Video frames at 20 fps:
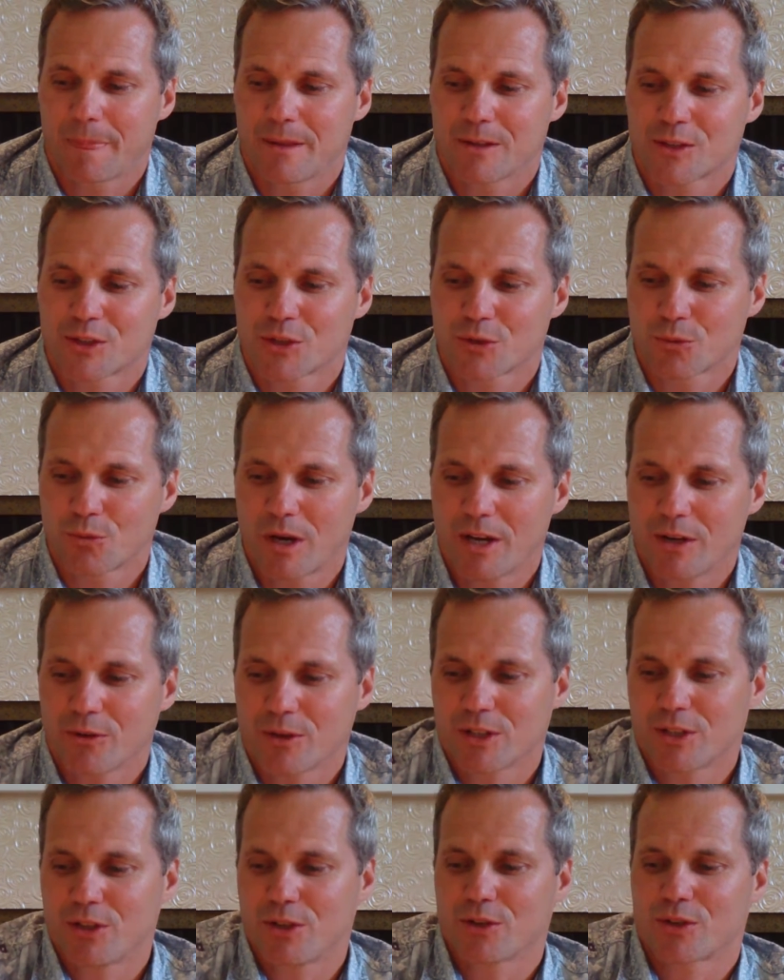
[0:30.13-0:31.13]

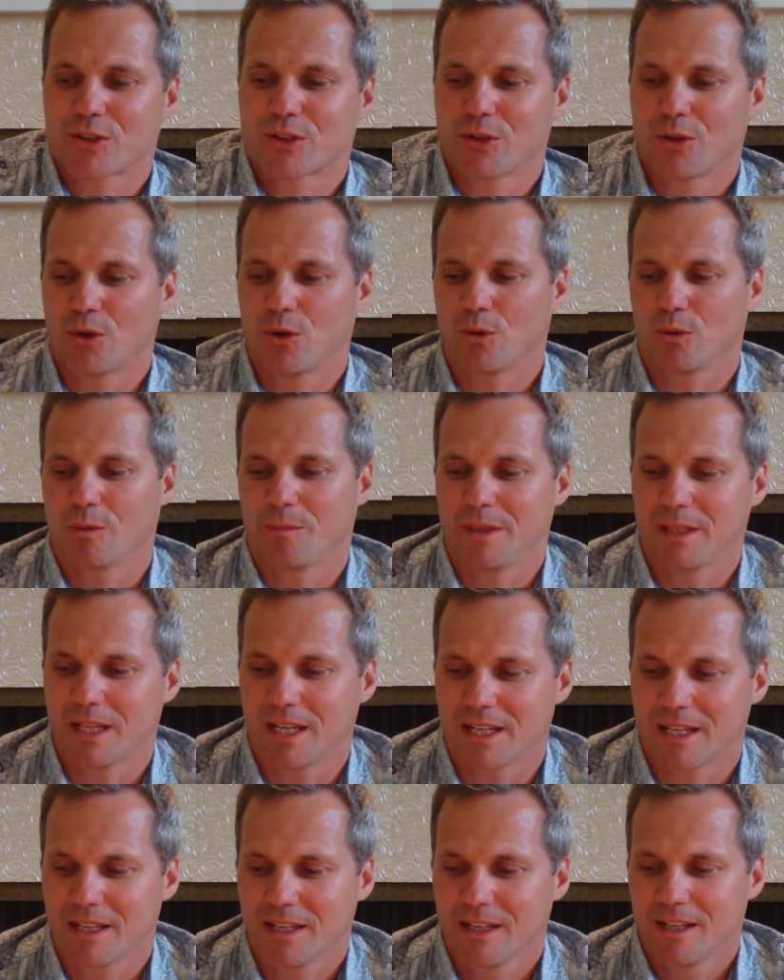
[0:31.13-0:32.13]
surrendering to your soul would be
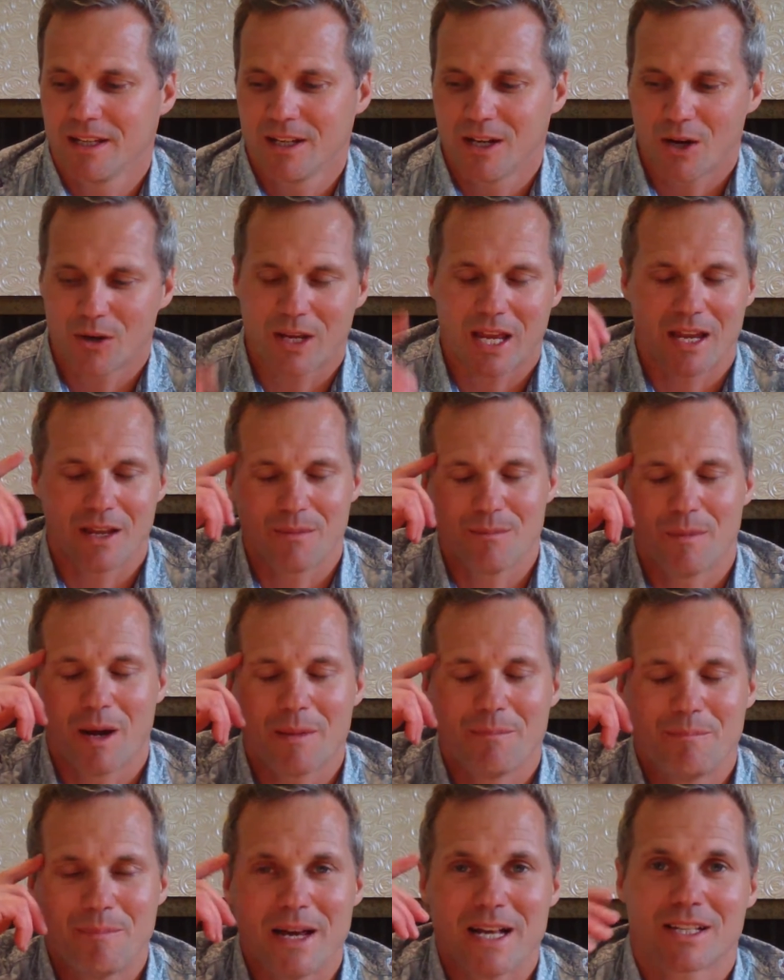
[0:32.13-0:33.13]
like, okay, my
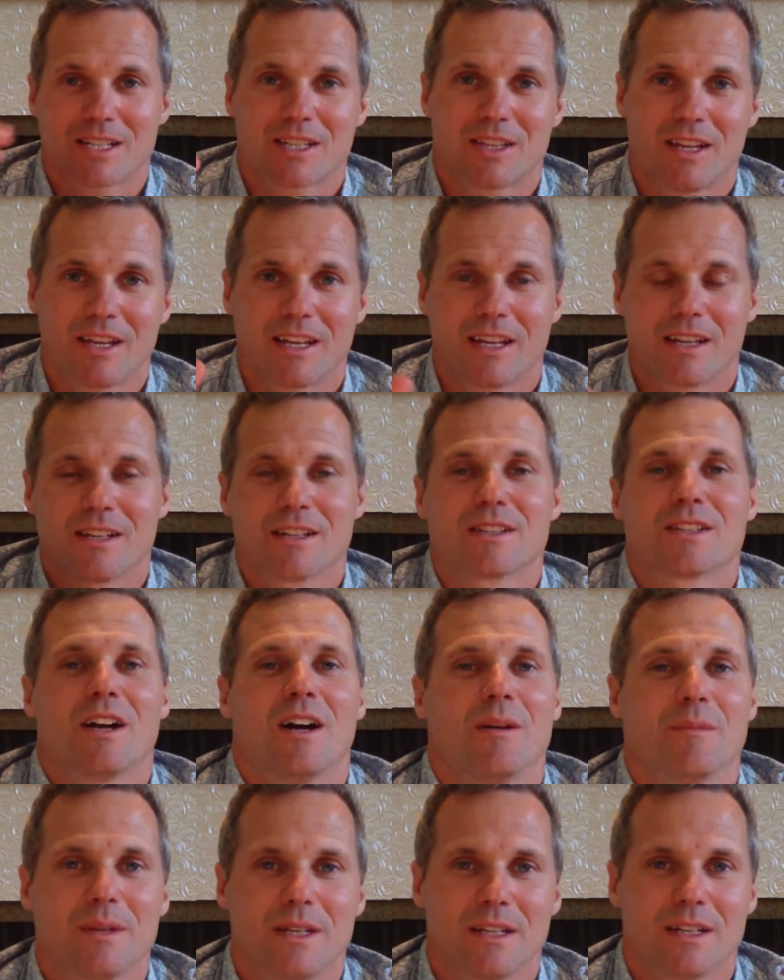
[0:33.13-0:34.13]
best thinking has
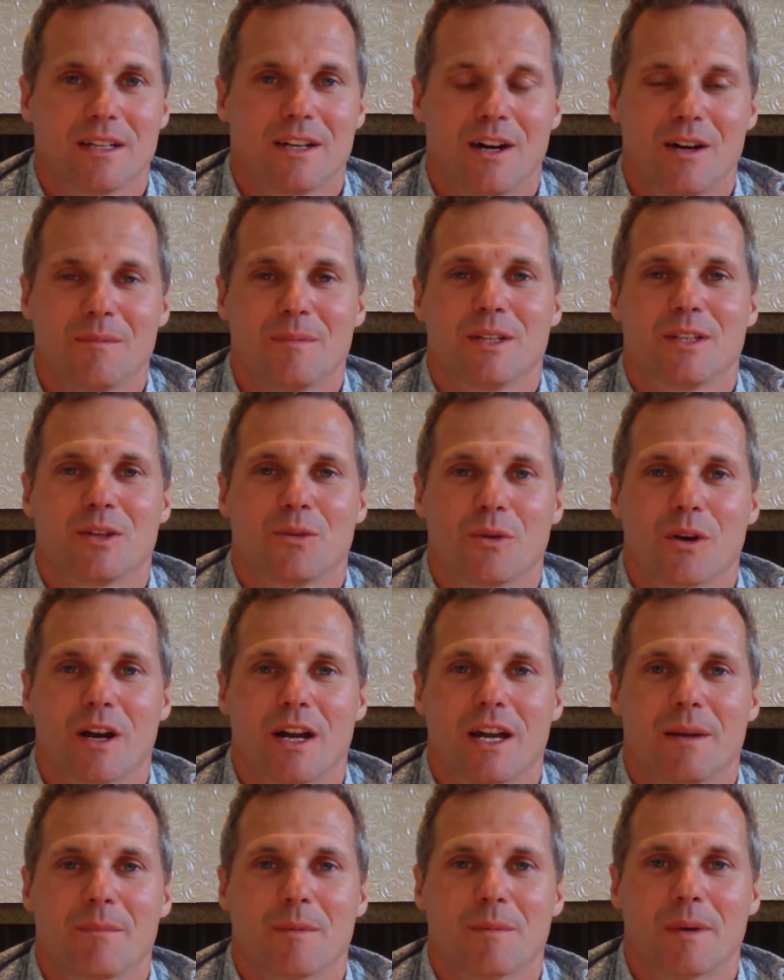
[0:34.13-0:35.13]
got me to where
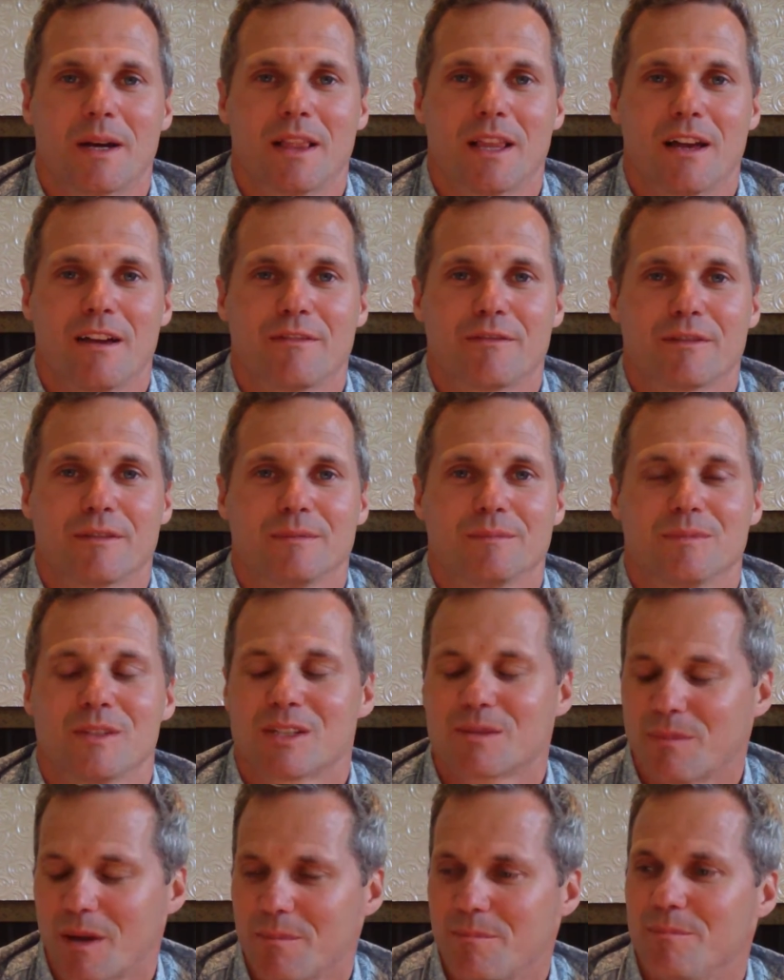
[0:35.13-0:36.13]
I am in my life.
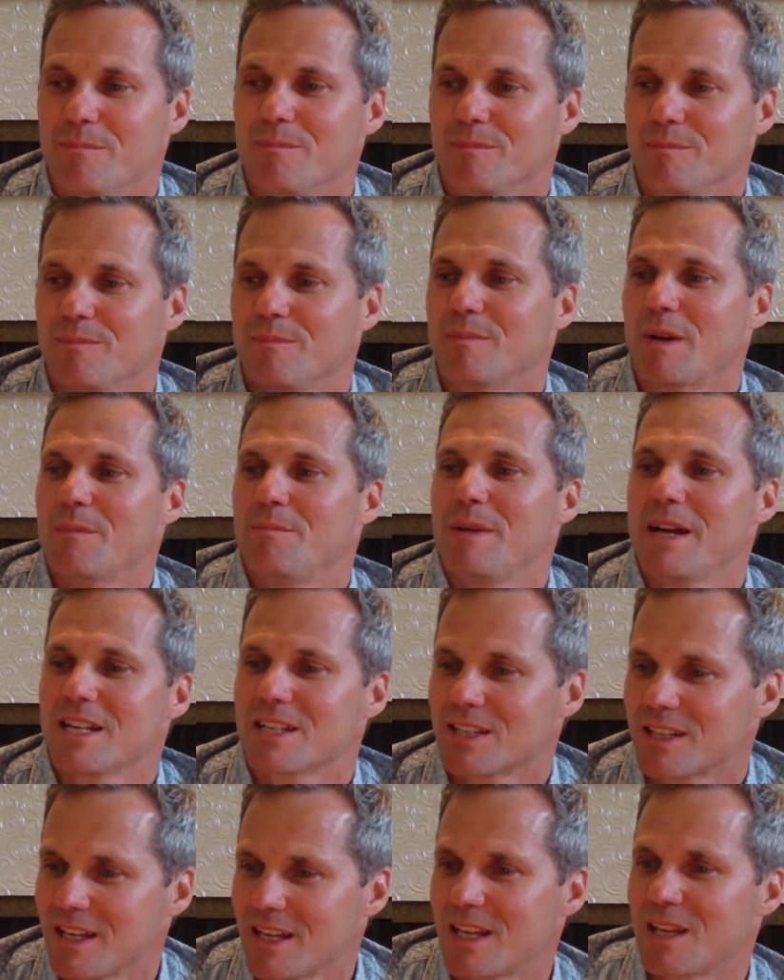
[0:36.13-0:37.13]
This is my
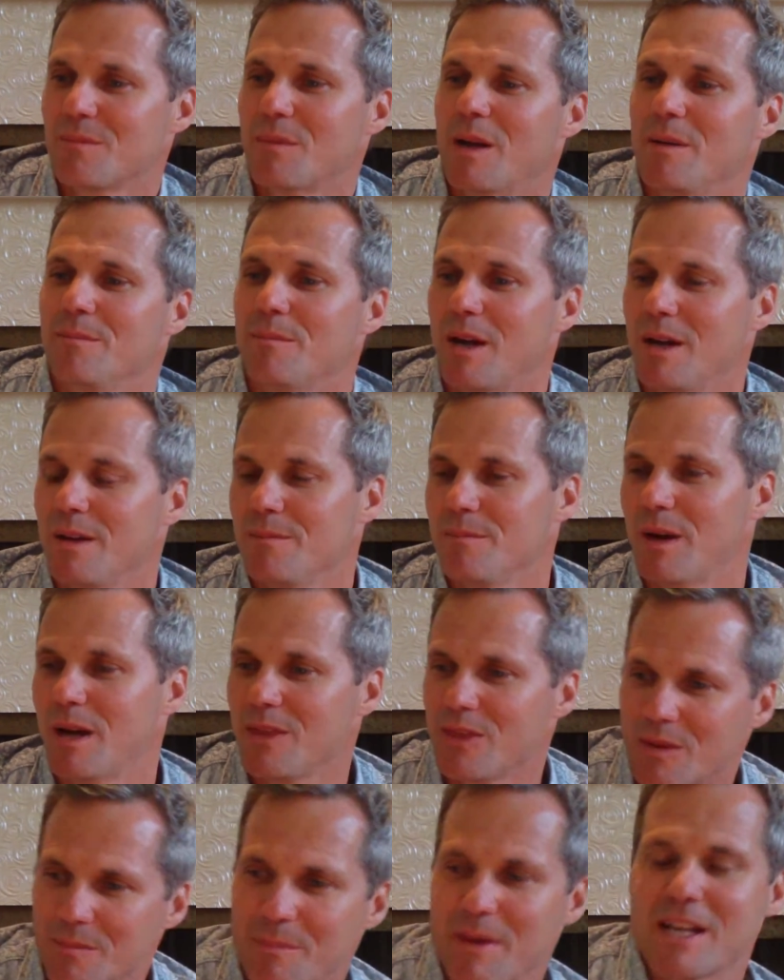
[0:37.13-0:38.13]
best thinking, my
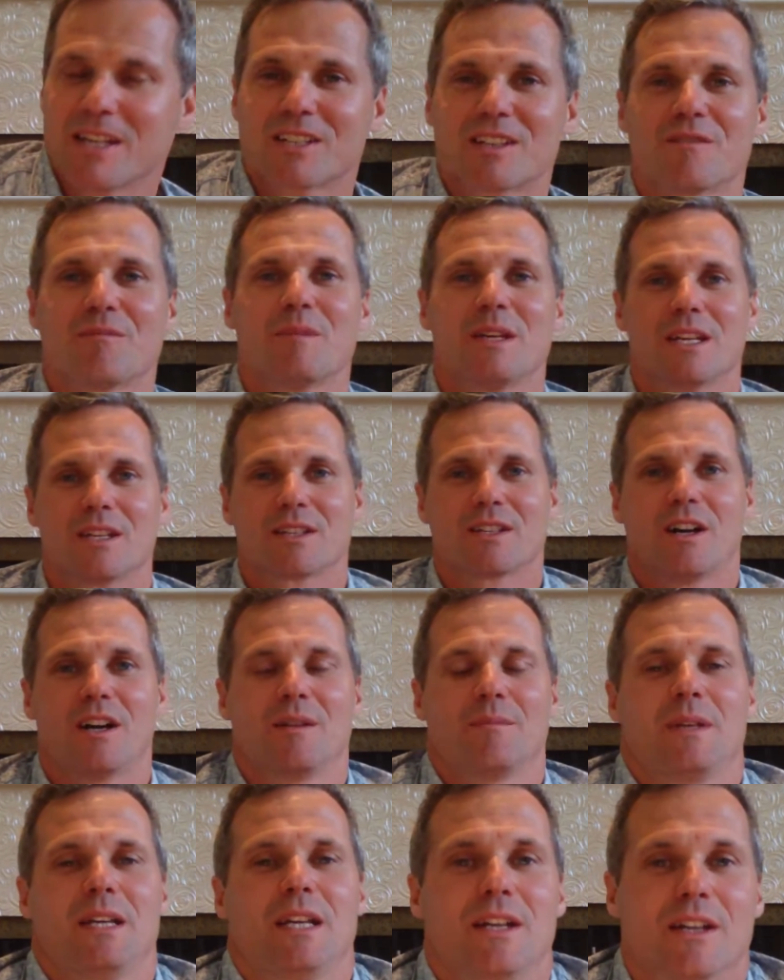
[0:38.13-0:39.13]
the best of me has
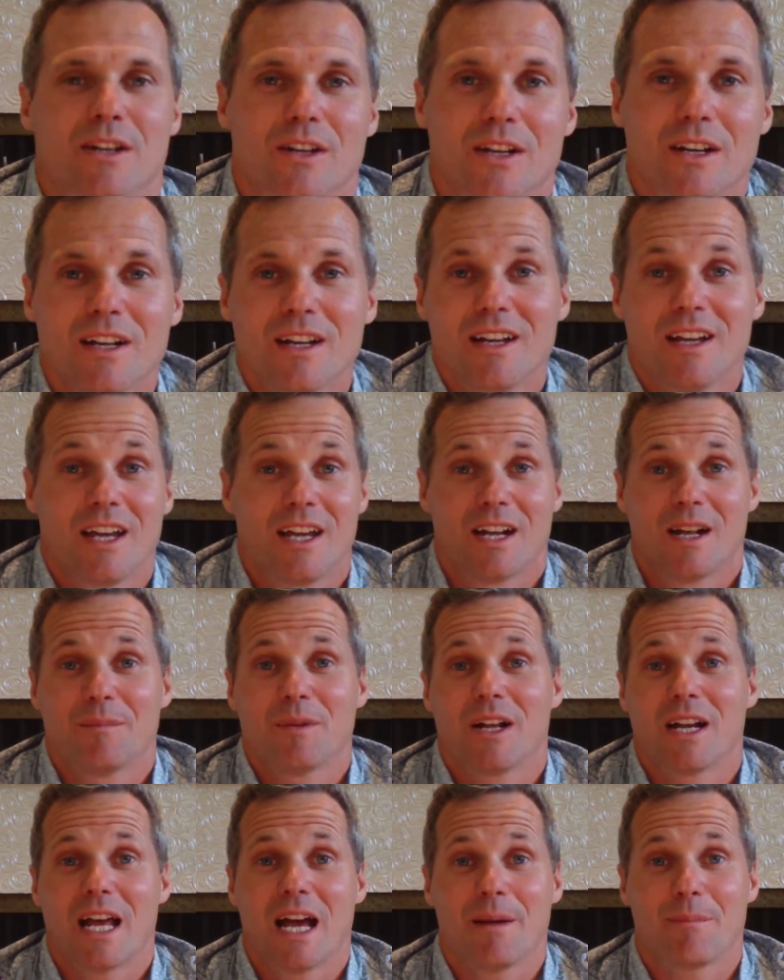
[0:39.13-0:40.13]
got me here, and I'm
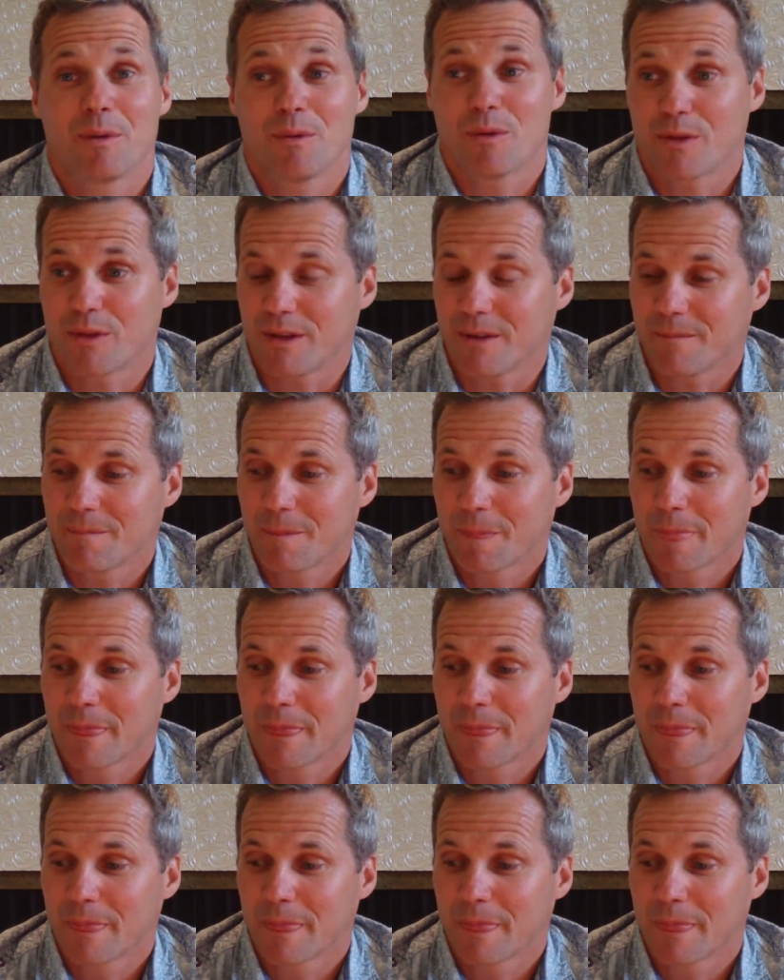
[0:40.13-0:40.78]
not happy with it.